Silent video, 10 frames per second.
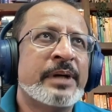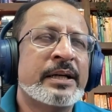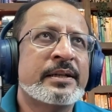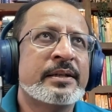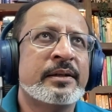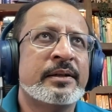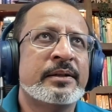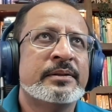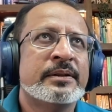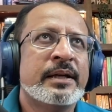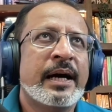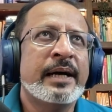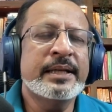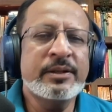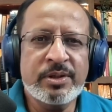But
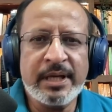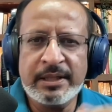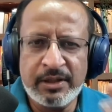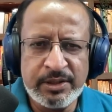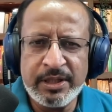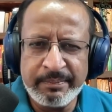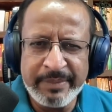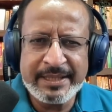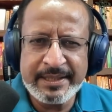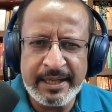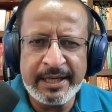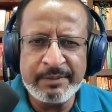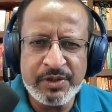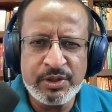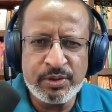I think those are also the best times